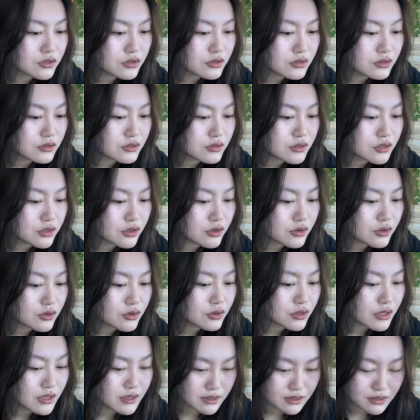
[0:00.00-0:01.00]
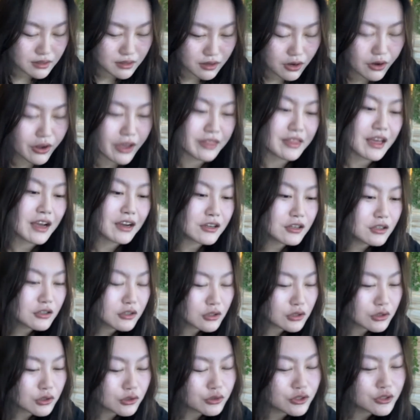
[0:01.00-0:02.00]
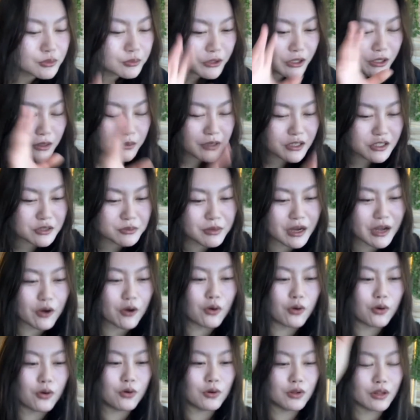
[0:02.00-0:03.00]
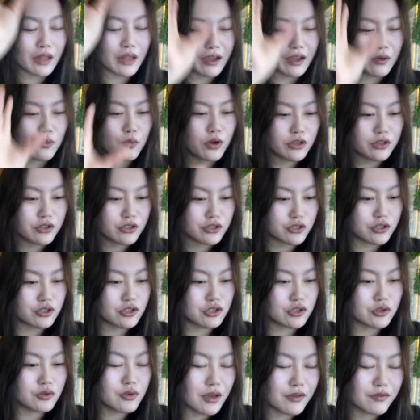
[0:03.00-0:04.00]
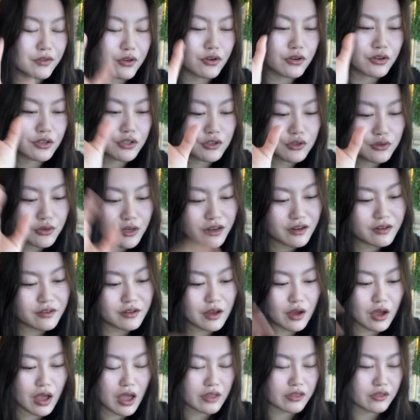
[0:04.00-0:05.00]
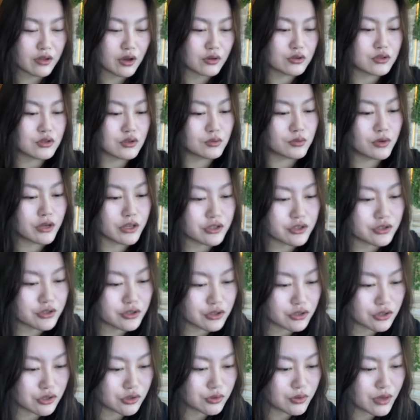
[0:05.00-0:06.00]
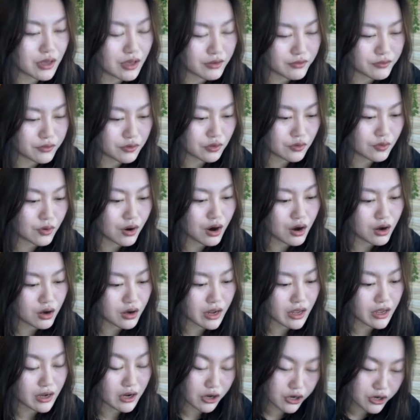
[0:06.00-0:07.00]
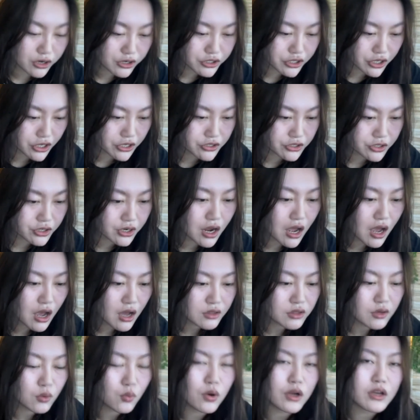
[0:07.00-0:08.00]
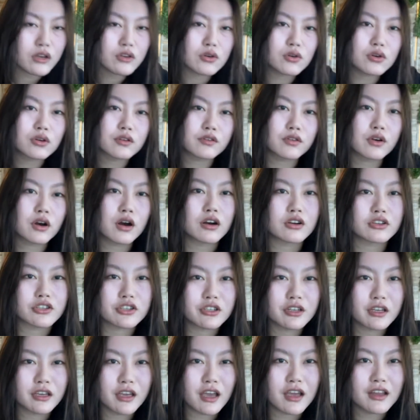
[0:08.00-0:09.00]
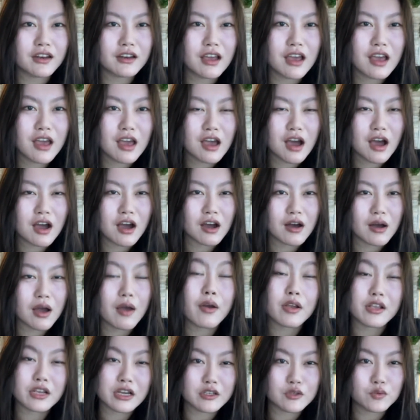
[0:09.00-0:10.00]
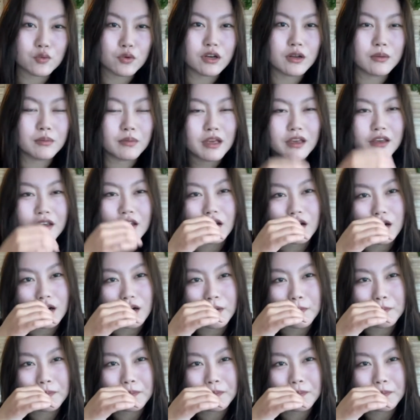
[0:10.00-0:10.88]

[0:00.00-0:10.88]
So let's see. Okay, that concludes pretty much my whole like what you should do if you're a student and also what you should do if you are a career changer. The one note of caution again, I just want to make here,